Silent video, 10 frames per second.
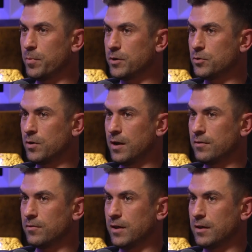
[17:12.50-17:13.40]
but you kind
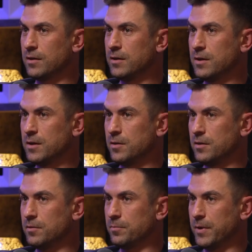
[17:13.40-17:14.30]
of like,
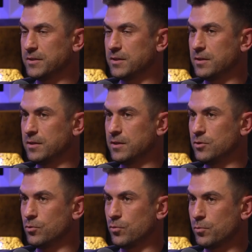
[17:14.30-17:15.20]
basically
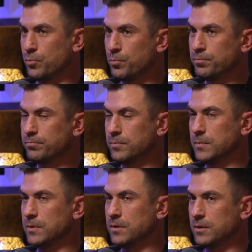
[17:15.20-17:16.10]
you were
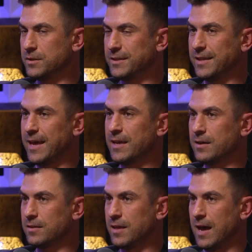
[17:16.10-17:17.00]

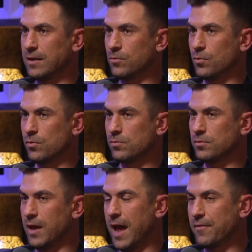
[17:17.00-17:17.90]
delaying that, or
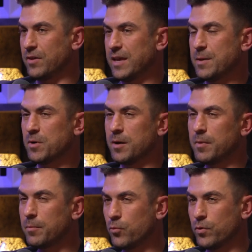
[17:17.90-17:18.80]
having him come
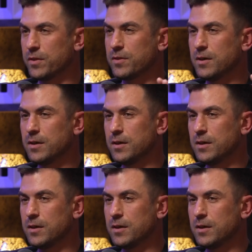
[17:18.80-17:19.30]
up with